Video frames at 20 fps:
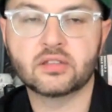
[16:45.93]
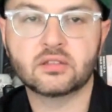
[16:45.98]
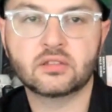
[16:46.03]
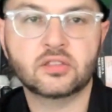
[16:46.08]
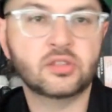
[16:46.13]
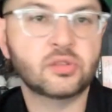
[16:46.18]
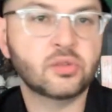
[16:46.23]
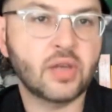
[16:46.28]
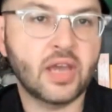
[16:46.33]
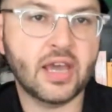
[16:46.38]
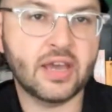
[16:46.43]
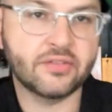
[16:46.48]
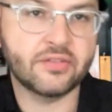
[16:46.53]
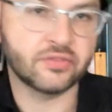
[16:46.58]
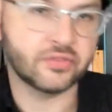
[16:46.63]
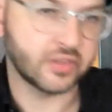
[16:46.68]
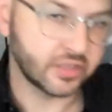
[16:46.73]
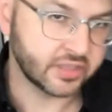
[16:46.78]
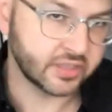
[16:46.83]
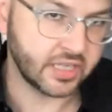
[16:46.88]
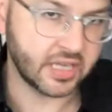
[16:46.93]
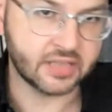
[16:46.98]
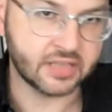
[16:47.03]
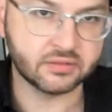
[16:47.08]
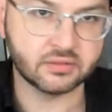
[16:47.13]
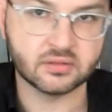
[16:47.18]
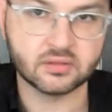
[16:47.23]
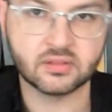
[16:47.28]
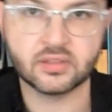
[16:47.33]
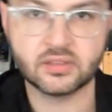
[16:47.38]
You have,
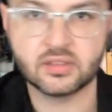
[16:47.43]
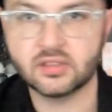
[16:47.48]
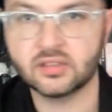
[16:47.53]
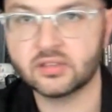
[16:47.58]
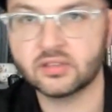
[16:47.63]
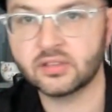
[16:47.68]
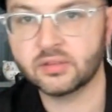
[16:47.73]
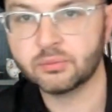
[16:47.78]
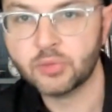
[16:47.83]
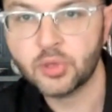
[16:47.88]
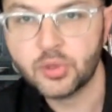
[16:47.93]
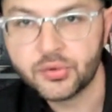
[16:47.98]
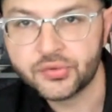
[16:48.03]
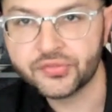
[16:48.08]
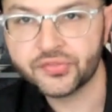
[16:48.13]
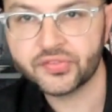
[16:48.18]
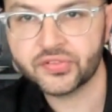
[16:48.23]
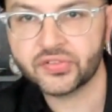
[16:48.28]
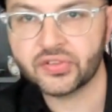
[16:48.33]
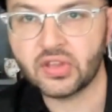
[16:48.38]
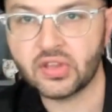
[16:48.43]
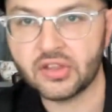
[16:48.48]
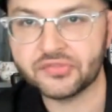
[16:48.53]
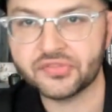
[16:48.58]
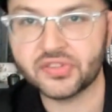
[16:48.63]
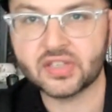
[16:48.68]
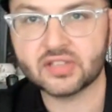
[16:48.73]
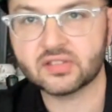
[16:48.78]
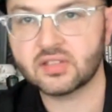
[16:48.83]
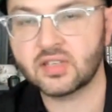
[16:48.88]
again, the moon
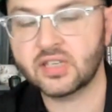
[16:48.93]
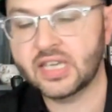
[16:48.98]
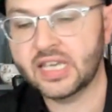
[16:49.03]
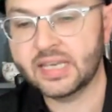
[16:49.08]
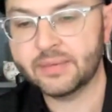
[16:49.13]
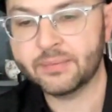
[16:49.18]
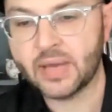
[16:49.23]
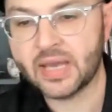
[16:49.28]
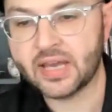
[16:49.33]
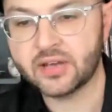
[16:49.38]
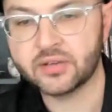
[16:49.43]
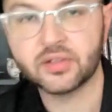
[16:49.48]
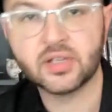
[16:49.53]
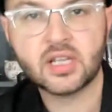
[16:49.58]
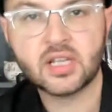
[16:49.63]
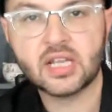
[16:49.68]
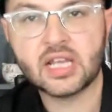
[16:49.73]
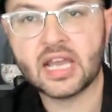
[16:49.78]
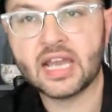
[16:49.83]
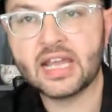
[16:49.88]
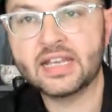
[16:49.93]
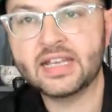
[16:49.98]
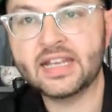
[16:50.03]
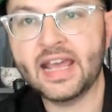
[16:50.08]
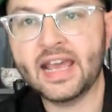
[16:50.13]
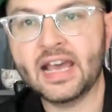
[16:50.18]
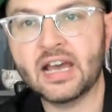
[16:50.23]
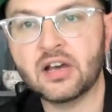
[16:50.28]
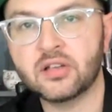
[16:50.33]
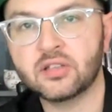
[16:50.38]
stuff that came out, and
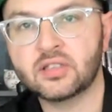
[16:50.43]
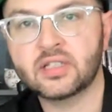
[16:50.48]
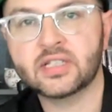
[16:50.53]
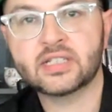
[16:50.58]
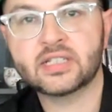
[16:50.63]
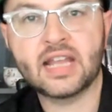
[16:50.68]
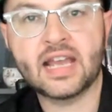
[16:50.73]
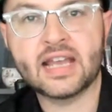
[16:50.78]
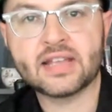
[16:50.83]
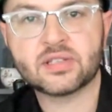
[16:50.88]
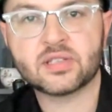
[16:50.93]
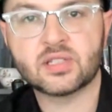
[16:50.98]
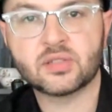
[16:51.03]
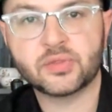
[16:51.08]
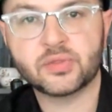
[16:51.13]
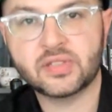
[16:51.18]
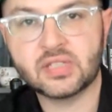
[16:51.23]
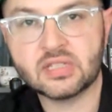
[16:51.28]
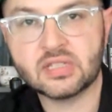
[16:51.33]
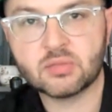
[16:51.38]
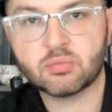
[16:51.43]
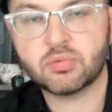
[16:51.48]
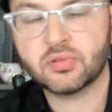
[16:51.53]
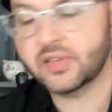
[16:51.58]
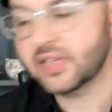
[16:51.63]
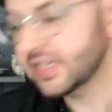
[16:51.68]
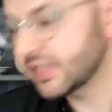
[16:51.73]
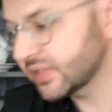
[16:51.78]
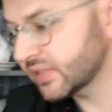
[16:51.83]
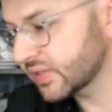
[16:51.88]
now like NASA with these
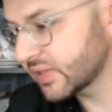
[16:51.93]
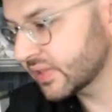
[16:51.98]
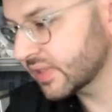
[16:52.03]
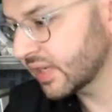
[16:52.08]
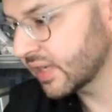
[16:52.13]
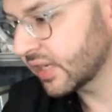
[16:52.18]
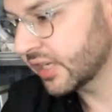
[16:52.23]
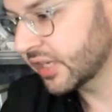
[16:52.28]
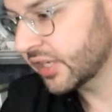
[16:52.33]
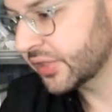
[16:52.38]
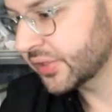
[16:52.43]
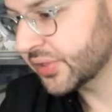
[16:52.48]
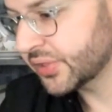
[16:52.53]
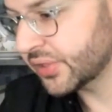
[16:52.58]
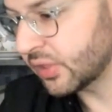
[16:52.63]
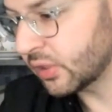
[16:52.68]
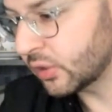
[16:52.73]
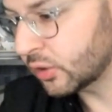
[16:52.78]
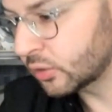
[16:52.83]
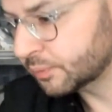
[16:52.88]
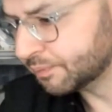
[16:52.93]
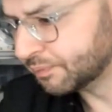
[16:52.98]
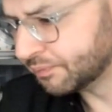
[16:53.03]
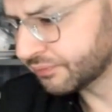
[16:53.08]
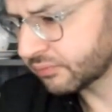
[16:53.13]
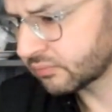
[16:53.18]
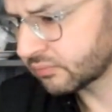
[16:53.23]
priests. So,